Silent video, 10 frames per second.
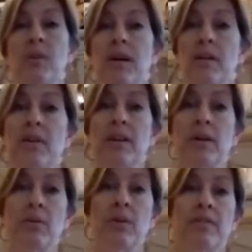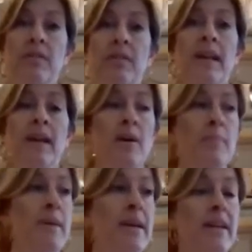Uh, we're going to go over
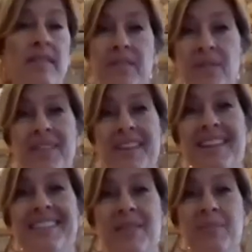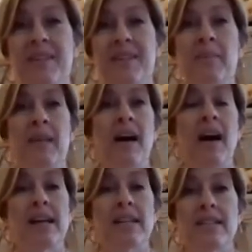make a few things that would be
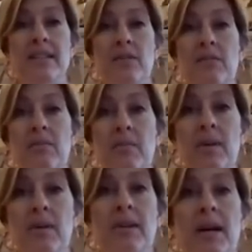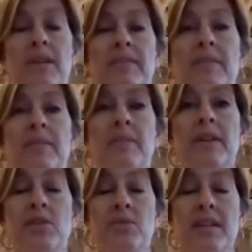ideal um, coming from the
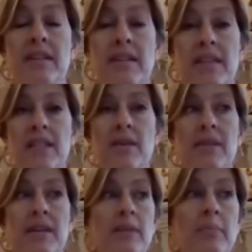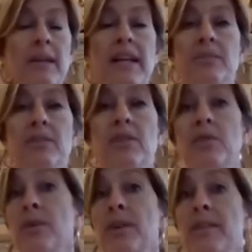Mediterranean lifestyle eating plans. We're going to
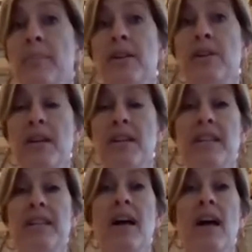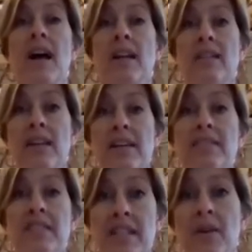look at the Mediterranean
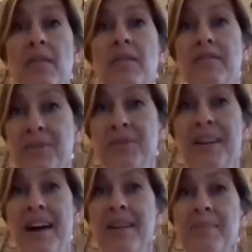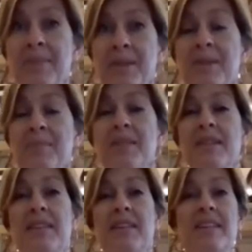lifestyle food guide pyramid,
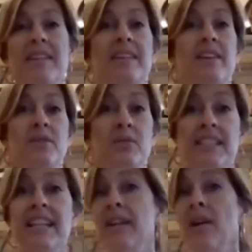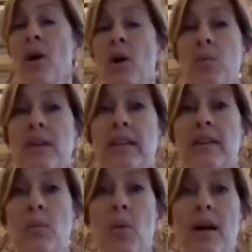and and you'll see really
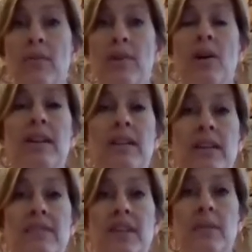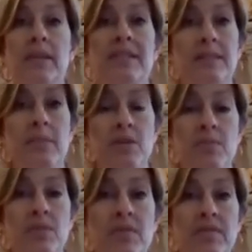why we're calling it lifestyle because it's much
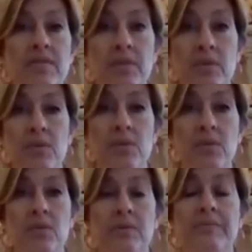more than food too.